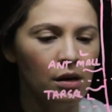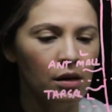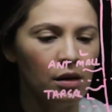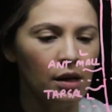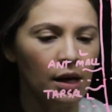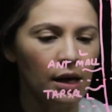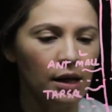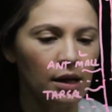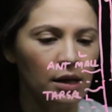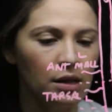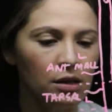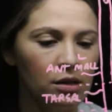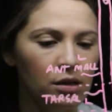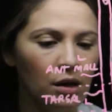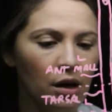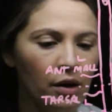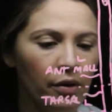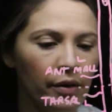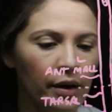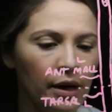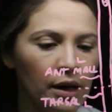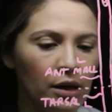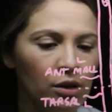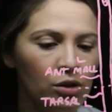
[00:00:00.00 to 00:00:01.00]
that is
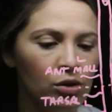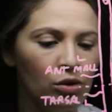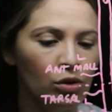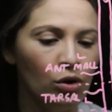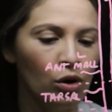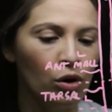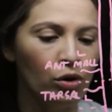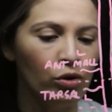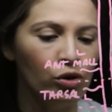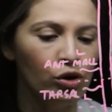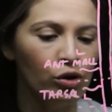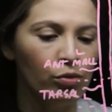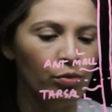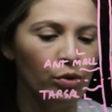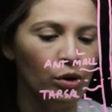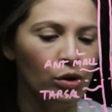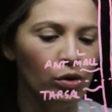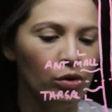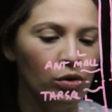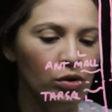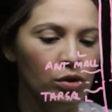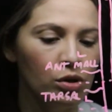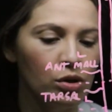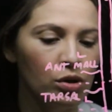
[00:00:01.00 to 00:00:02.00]
going to
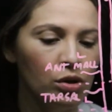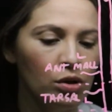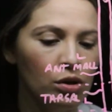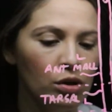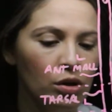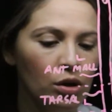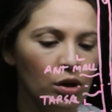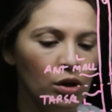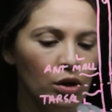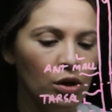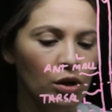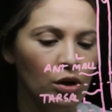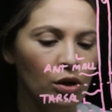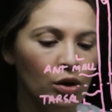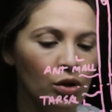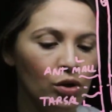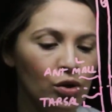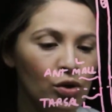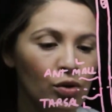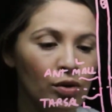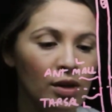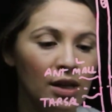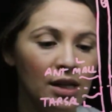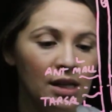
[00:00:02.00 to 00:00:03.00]
contribute
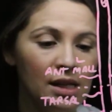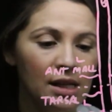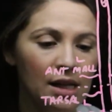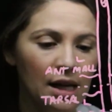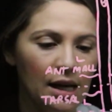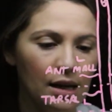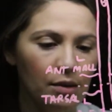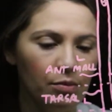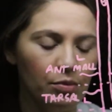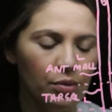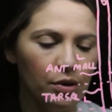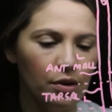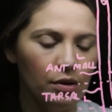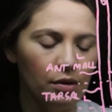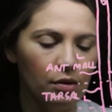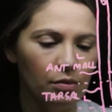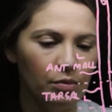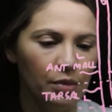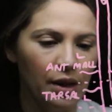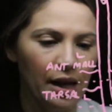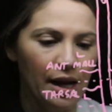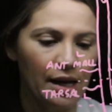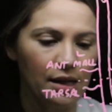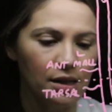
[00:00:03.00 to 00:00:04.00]
to the deep
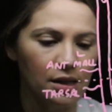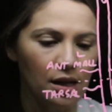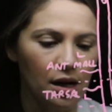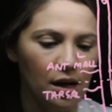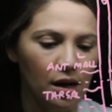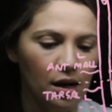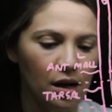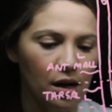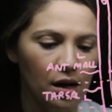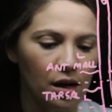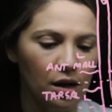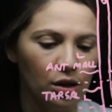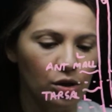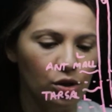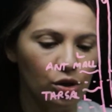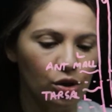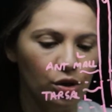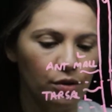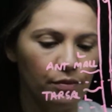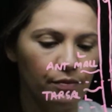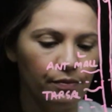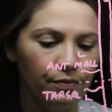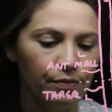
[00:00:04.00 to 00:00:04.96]
plantar arch.